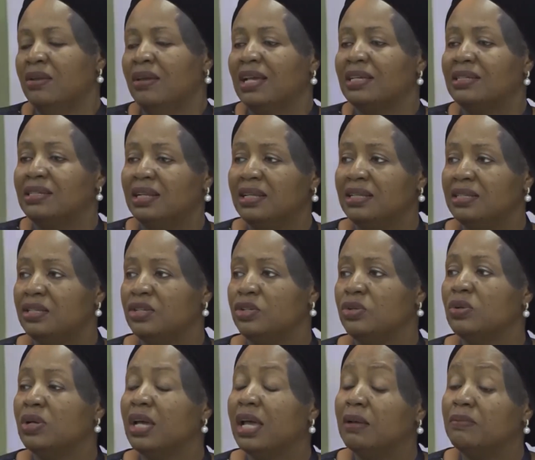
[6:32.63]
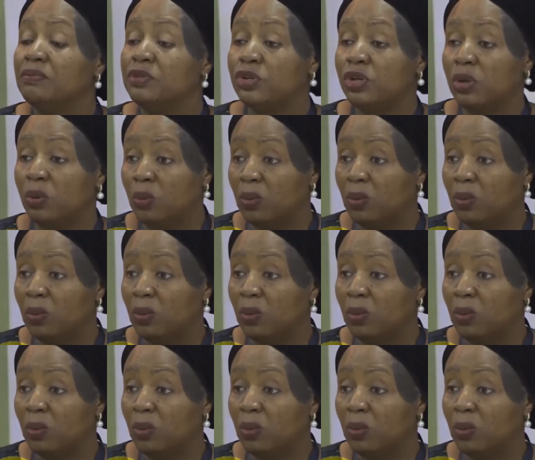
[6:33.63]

Excellency, you kept your